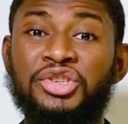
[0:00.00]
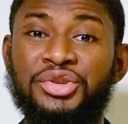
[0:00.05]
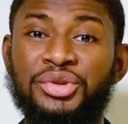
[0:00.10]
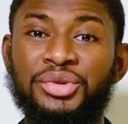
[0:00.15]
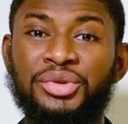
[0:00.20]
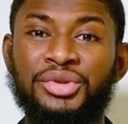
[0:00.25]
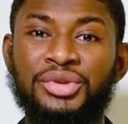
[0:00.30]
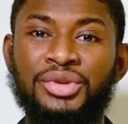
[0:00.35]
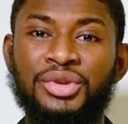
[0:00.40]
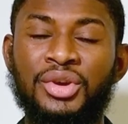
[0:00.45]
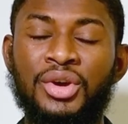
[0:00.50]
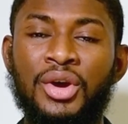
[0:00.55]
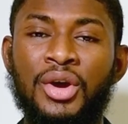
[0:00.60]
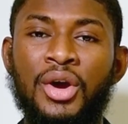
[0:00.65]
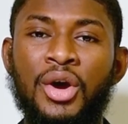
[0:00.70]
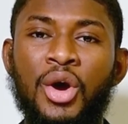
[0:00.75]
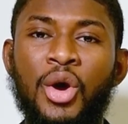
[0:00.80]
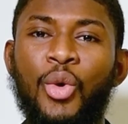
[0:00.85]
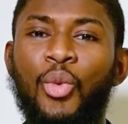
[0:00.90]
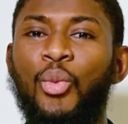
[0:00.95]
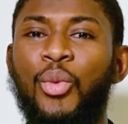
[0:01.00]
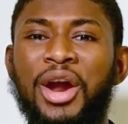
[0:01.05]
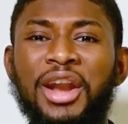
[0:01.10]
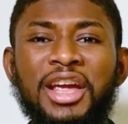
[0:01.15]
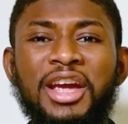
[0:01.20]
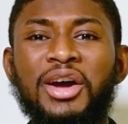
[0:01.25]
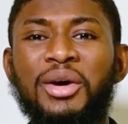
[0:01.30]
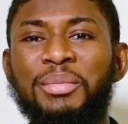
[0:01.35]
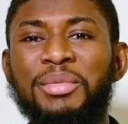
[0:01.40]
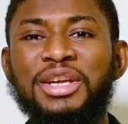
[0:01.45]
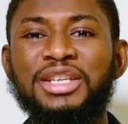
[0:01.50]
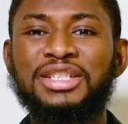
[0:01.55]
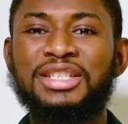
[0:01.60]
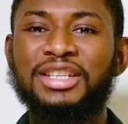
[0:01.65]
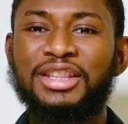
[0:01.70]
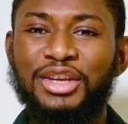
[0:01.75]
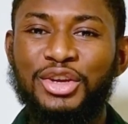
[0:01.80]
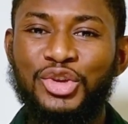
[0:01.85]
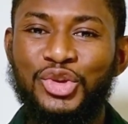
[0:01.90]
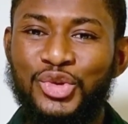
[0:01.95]
issues. When coming
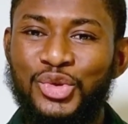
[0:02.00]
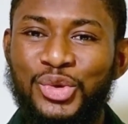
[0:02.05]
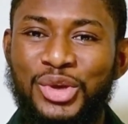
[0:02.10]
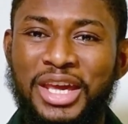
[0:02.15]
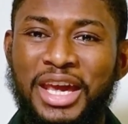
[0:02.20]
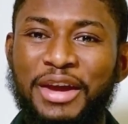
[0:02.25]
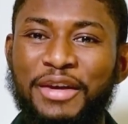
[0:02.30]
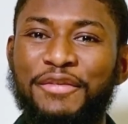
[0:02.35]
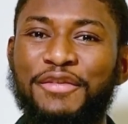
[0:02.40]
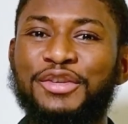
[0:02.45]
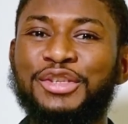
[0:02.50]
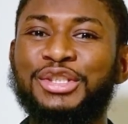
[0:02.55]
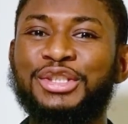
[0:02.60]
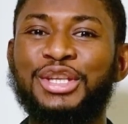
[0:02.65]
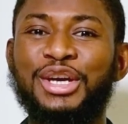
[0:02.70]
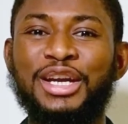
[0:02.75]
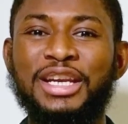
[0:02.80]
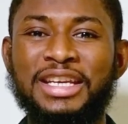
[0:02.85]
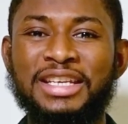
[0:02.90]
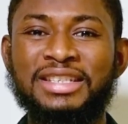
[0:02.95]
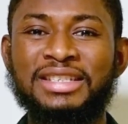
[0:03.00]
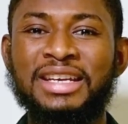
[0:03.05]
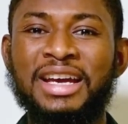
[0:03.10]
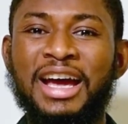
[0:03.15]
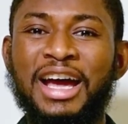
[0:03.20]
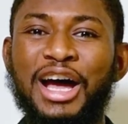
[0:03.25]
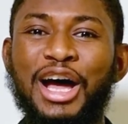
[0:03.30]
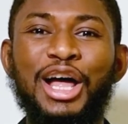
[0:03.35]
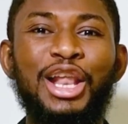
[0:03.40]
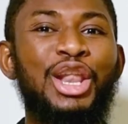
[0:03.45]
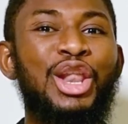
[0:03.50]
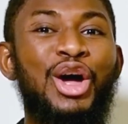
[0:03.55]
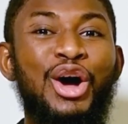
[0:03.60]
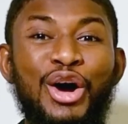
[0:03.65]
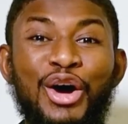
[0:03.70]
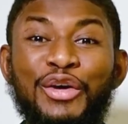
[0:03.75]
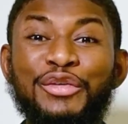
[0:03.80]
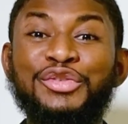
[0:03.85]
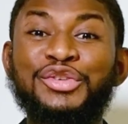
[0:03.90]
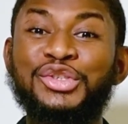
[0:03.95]
to the UK for studies, a
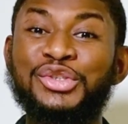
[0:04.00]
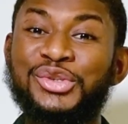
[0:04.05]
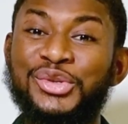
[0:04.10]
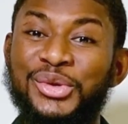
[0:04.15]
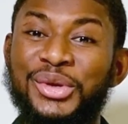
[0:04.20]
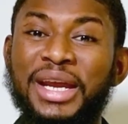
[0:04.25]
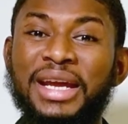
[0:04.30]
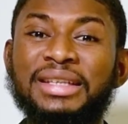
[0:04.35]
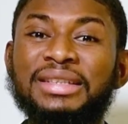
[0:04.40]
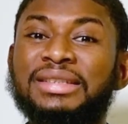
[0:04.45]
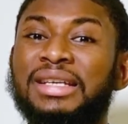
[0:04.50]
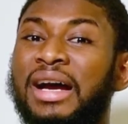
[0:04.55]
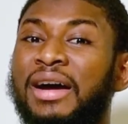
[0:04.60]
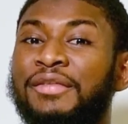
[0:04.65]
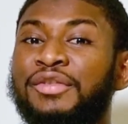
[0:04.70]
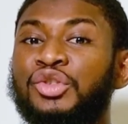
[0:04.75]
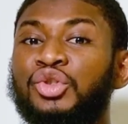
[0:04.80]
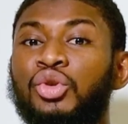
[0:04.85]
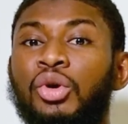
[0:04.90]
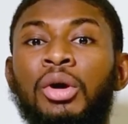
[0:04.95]
lot of students have